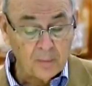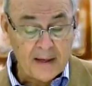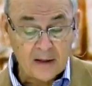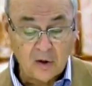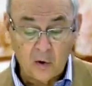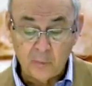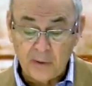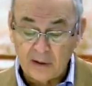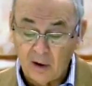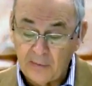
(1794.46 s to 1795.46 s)
will make
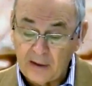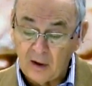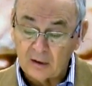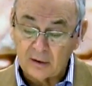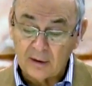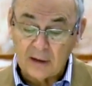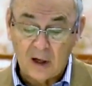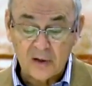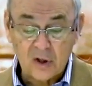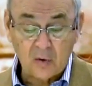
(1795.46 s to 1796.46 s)
atonement on the altar and
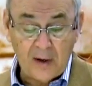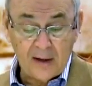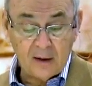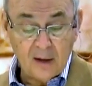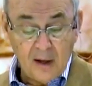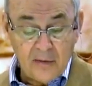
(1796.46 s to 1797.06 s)
consecrate it.